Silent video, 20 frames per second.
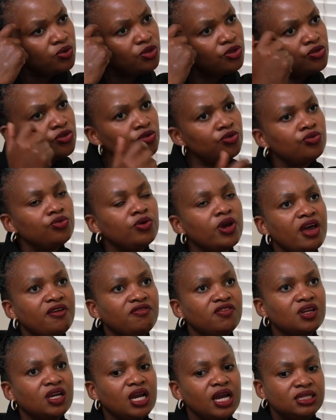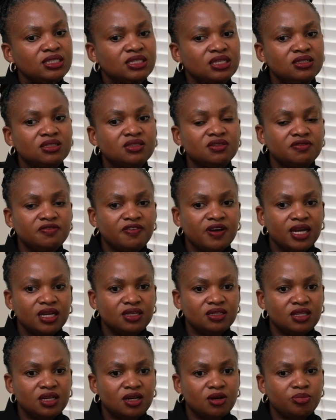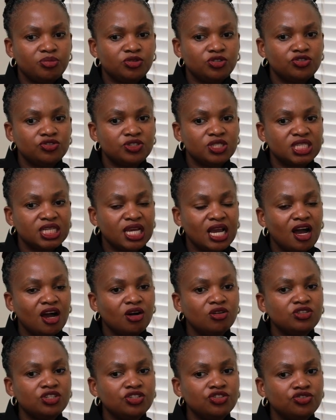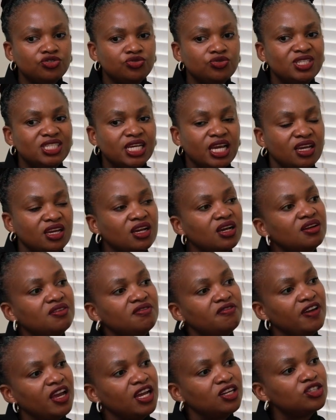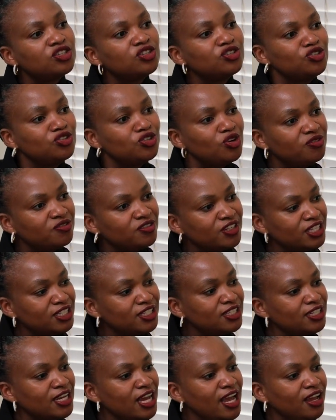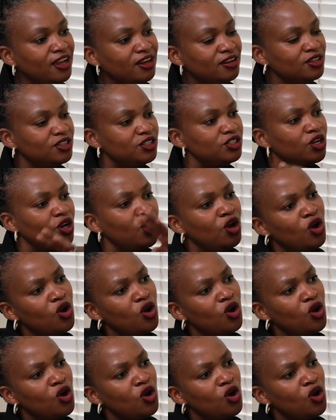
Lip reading: with you having identified that opportunity, how did you take advantage of it, and